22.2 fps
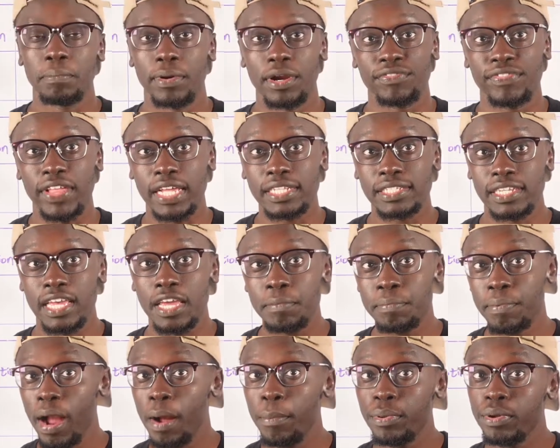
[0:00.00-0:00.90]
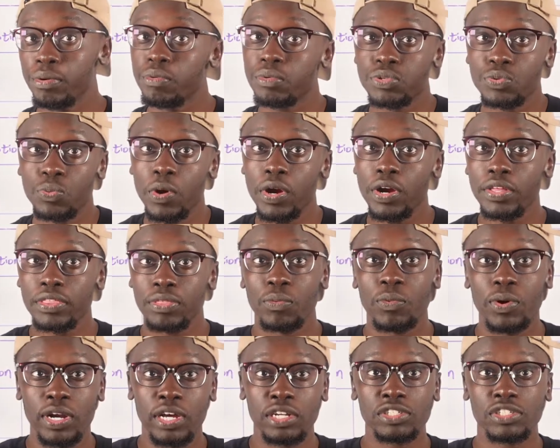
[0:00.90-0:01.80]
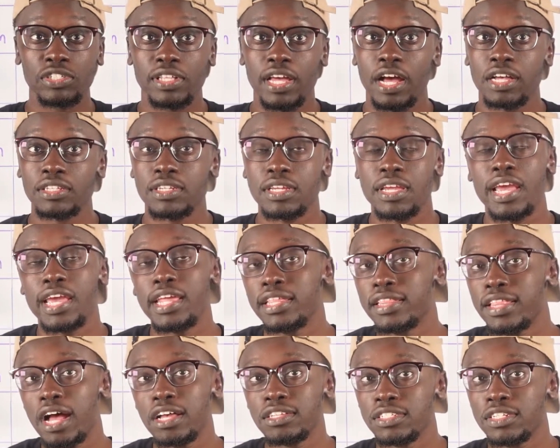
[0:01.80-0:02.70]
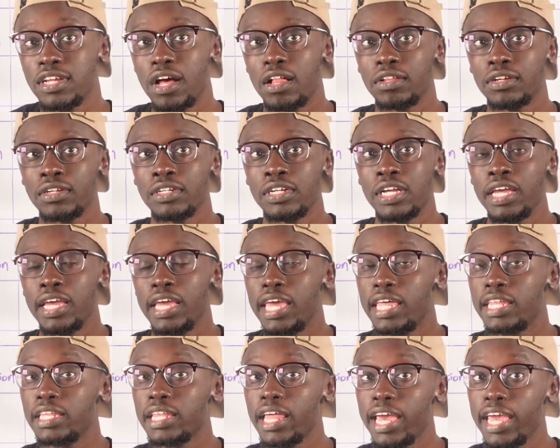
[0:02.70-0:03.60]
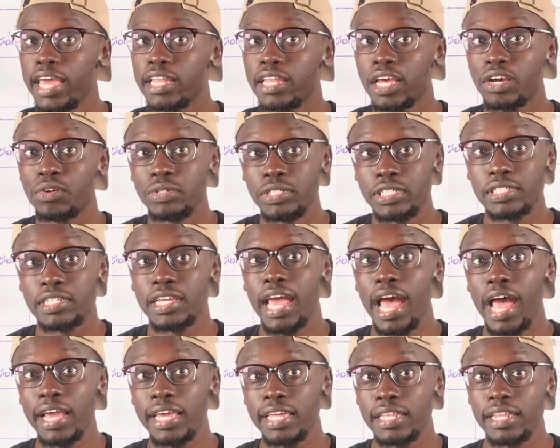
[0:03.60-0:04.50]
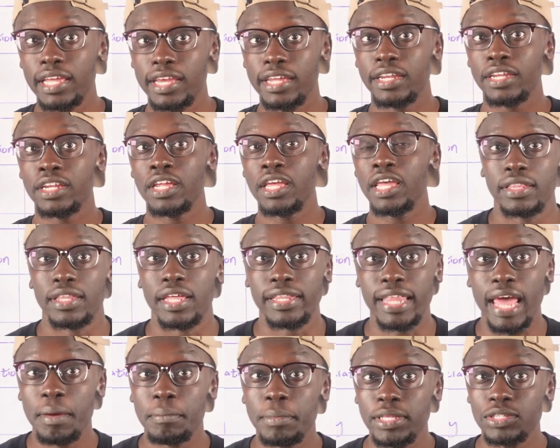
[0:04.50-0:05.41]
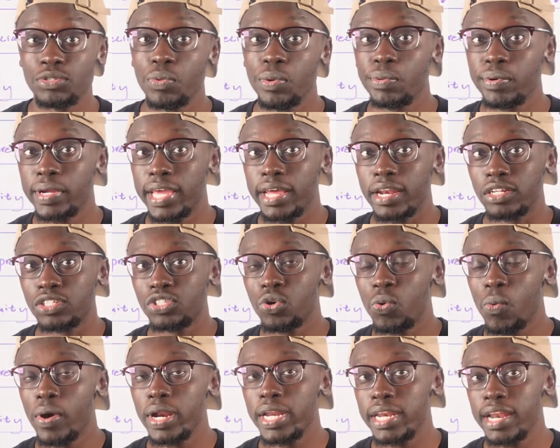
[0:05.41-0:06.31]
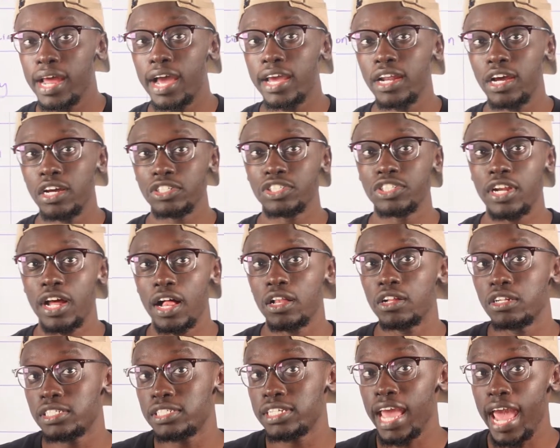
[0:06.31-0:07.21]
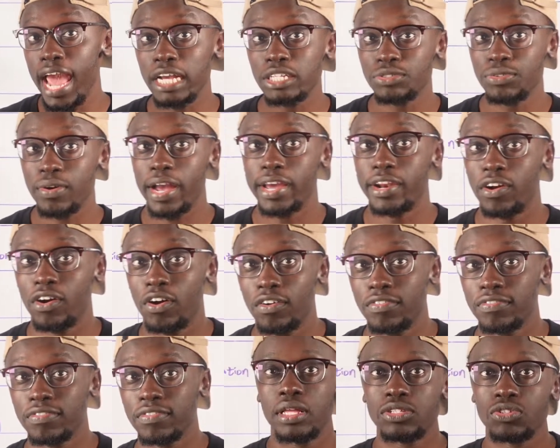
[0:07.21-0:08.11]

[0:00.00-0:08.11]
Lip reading: But if that same property was worth $100,000, $80,000 in land, like we just calculated, then that means we would get a $2,900 tax write-off.